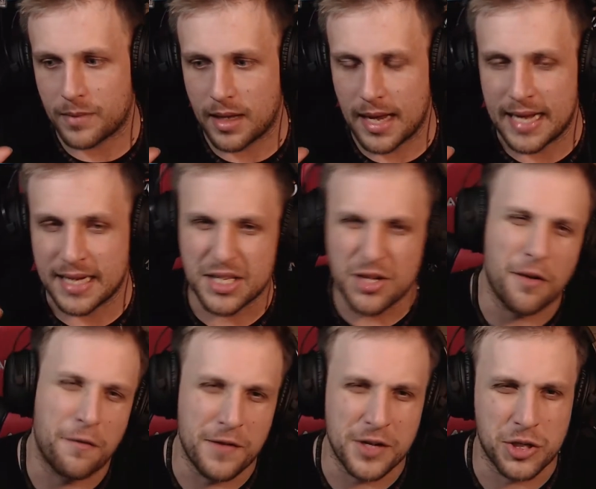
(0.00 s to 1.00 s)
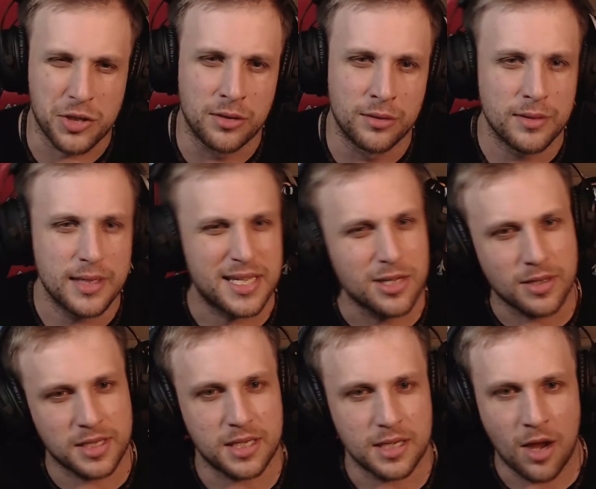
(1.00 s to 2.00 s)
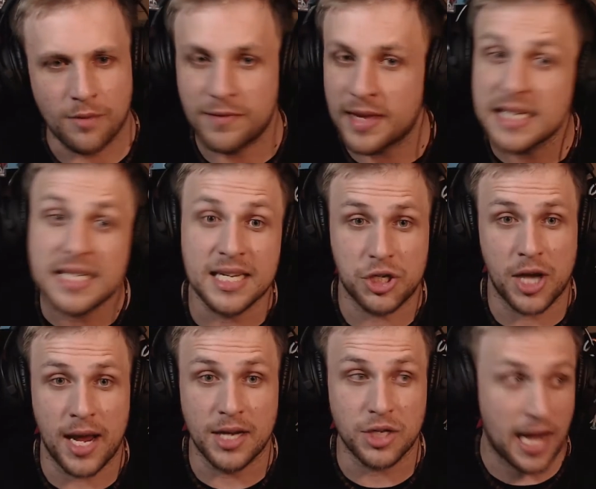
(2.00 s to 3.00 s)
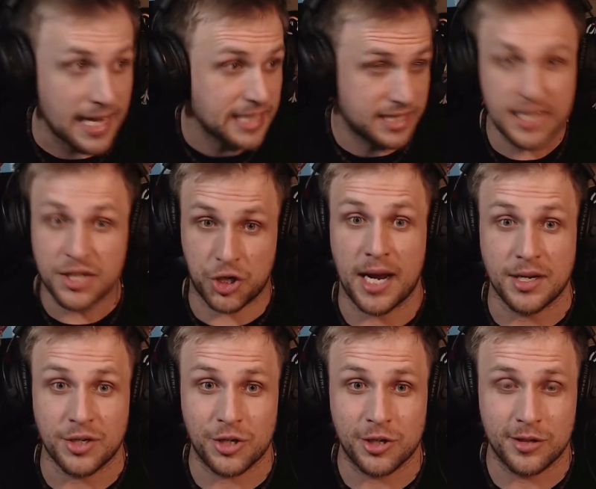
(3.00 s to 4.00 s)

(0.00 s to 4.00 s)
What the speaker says: it's not official. It's not, things can change. And it did change.